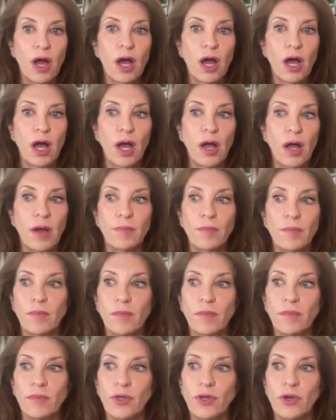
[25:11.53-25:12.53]

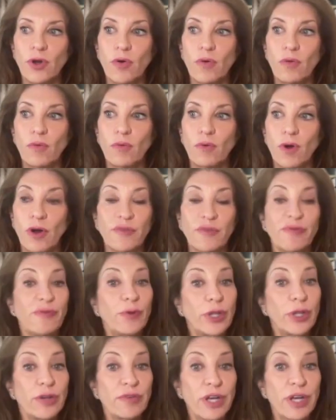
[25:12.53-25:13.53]
are
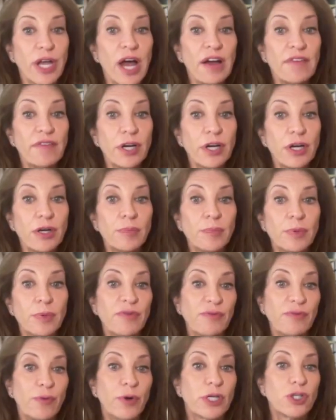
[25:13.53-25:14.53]
fully recovered
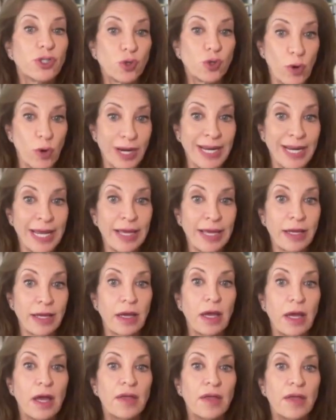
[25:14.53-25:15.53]
before joining